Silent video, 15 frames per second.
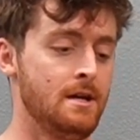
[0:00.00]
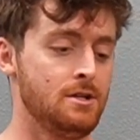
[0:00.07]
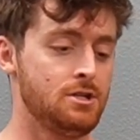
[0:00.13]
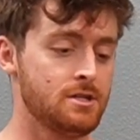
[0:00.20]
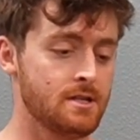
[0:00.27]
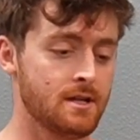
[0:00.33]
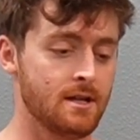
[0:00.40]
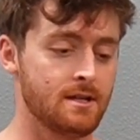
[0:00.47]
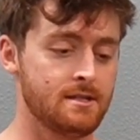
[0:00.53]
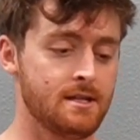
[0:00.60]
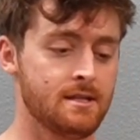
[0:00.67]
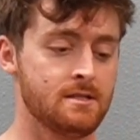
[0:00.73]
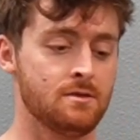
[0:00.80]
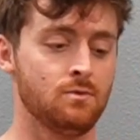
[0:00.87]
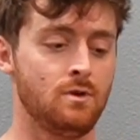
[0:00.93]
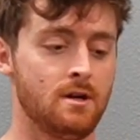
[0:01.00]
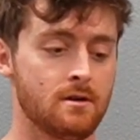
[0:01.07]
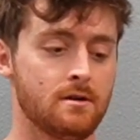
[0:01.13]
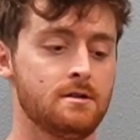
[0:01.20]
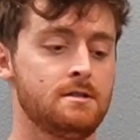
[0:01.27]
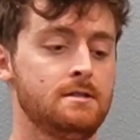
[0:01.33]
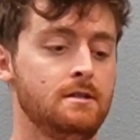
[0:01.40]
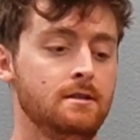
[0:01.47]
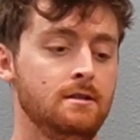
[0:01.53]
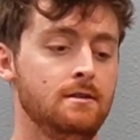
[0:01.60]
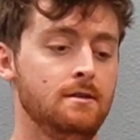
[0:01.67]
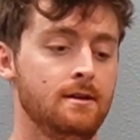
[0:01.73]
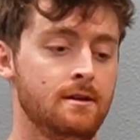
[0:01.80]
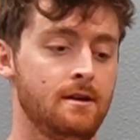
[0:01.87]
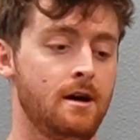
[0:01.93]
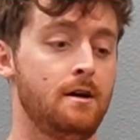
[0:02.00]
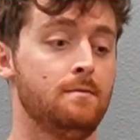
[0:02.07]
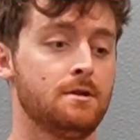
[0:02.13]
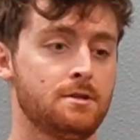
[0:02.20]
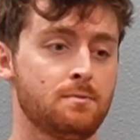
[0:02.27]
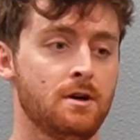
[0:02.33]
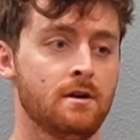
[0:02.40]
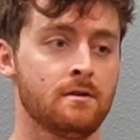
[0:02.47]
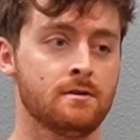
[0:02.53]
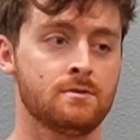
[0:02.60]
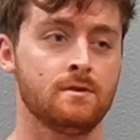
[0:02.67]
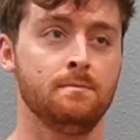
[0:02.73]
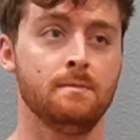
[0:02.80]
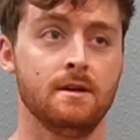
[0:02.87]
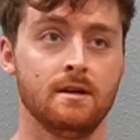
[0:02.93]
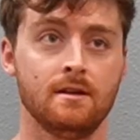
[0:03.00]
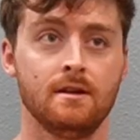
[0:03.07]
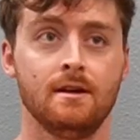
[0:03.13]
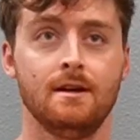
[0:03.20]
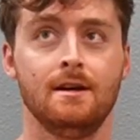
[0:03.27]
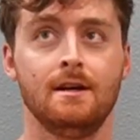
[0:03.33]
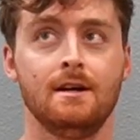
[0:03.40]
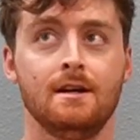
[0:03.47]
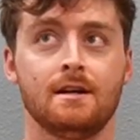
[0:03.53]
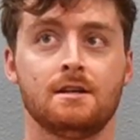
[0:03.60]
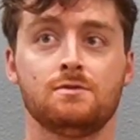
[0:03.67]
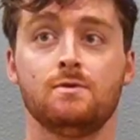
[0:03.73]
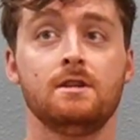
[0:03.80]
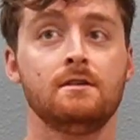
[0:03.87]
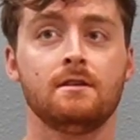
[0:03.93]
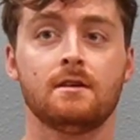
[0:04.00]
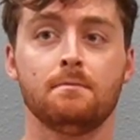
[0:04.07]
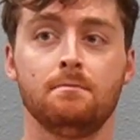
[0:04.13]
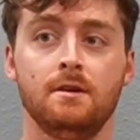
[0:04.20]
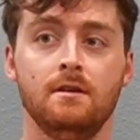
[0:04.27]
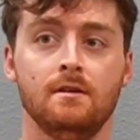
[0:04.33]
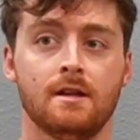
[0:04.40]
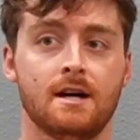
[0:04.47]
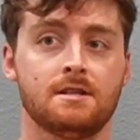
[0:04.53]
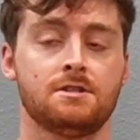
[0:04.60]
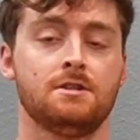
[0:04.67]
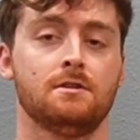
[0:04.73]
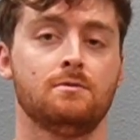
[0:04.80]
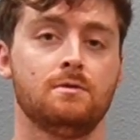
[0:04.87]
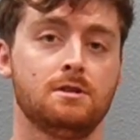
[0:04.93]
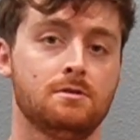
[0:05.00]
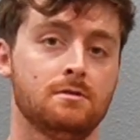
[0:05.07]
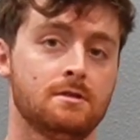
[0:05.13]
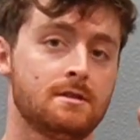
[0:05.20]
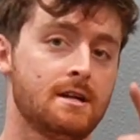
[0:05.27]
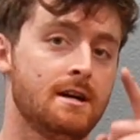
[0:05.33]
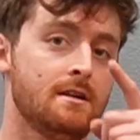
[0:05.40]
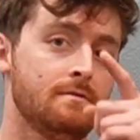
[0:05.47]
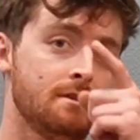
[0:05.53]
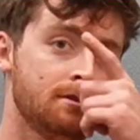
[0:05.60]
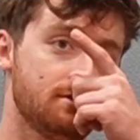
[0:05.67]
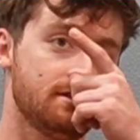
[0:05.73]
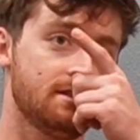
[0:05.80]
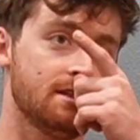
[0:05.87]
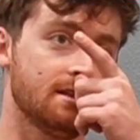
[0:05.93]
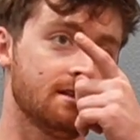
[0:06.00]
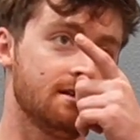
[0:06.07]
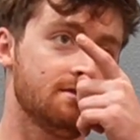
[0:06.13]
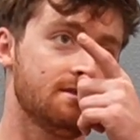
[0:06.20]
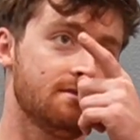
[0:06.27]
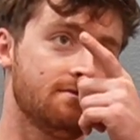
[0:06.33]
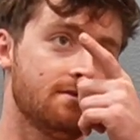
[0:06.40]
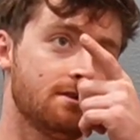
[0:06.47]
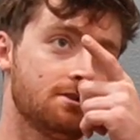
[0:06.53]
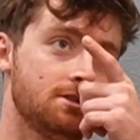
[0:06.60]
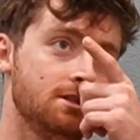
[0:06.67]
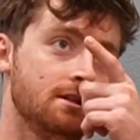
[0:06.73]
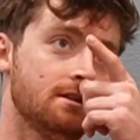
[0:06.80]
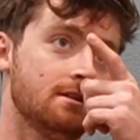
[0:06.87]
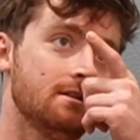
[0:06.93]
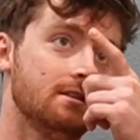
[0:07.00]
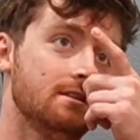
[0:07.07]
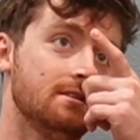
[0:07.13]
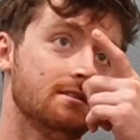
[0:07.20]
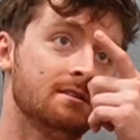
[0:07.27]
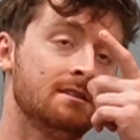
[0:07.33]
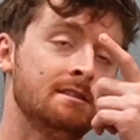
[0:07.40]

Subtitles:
just to kind of test the waters, see how much progress we've made, because we didn't compete last year, which was kind of interesting. That was the first year in,